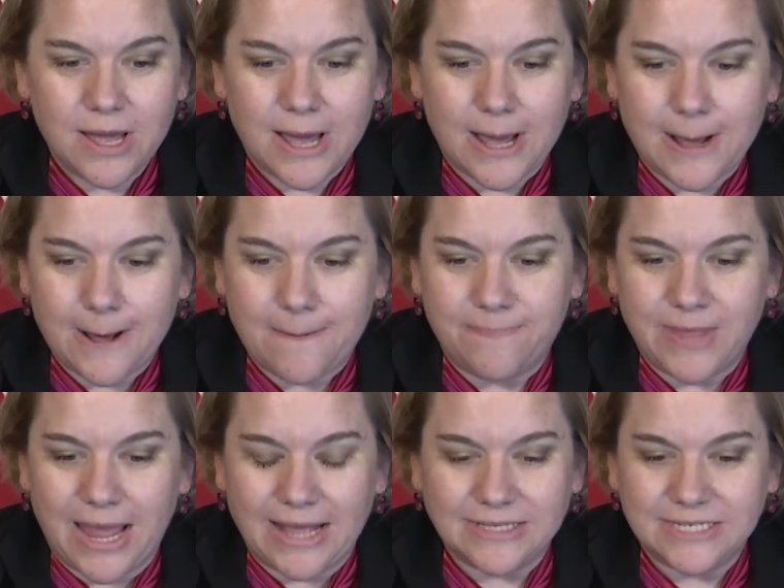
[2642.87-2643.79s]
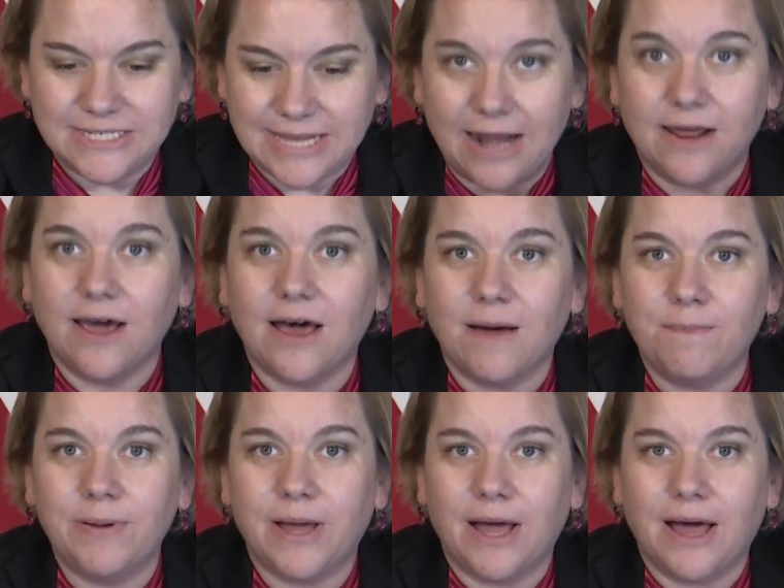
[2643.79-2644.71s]
and set
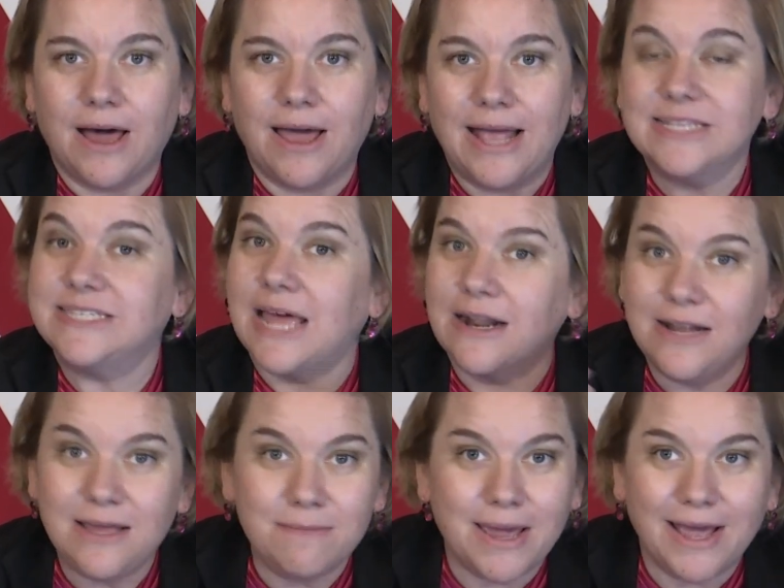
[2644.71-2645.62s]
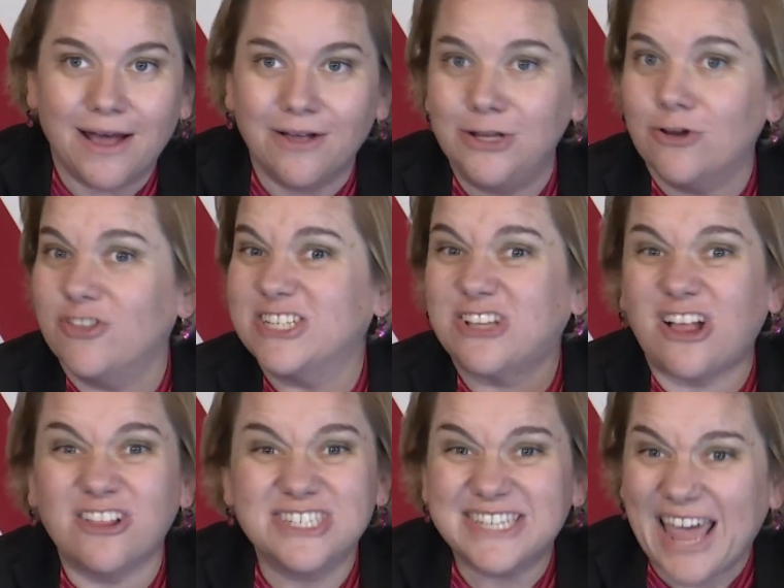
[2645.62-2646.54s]
up and sent an email, this is
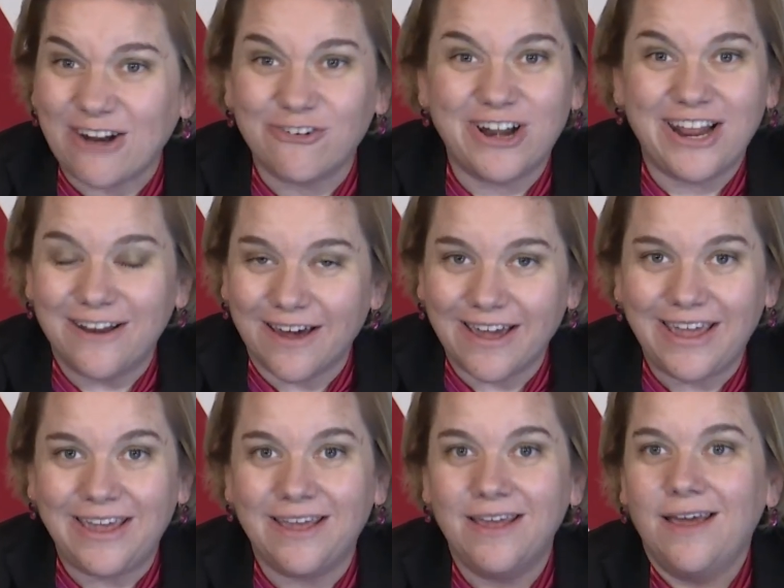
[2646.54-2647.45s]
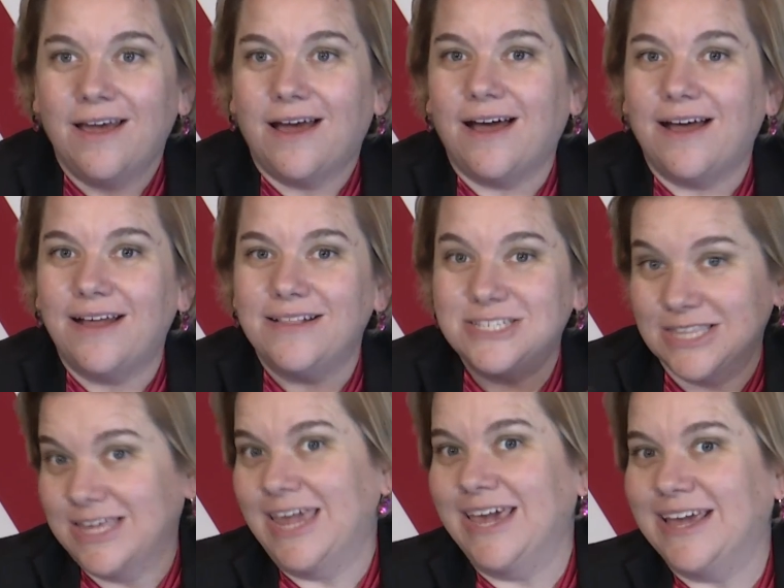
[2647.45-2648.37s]
all Saturday night, to
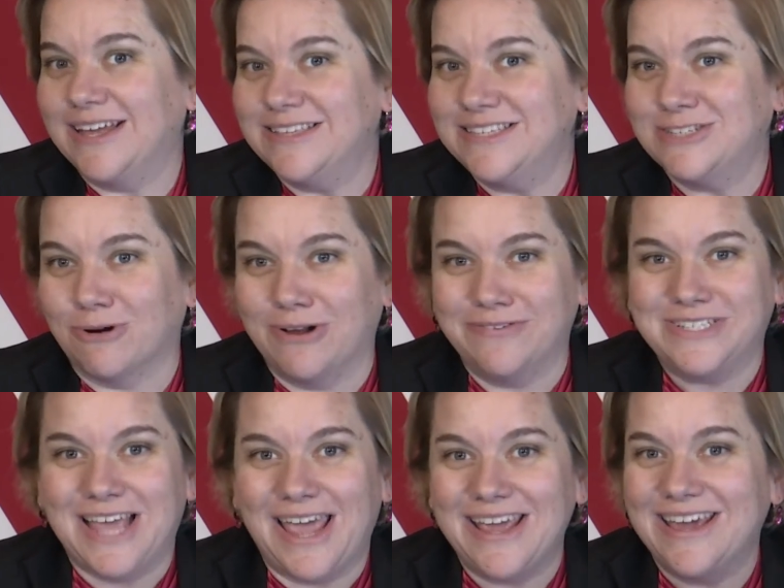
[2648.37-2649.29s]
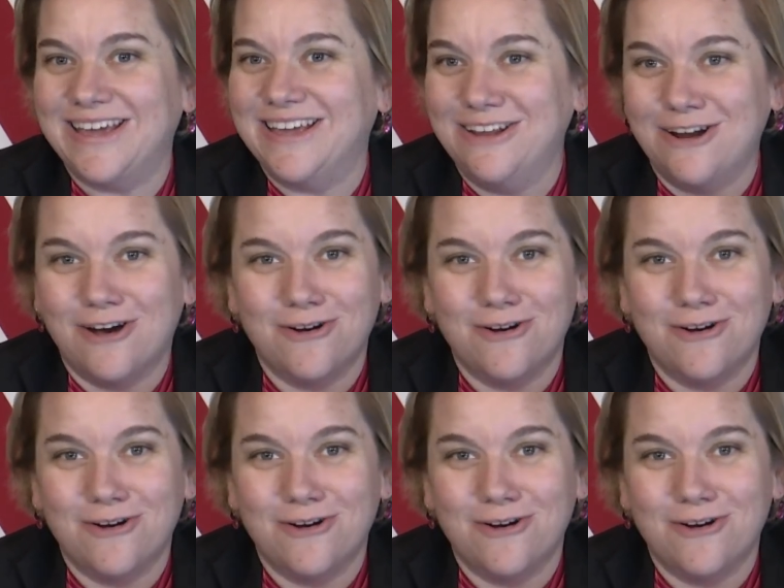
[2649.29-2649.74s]
the kids, sort of saying,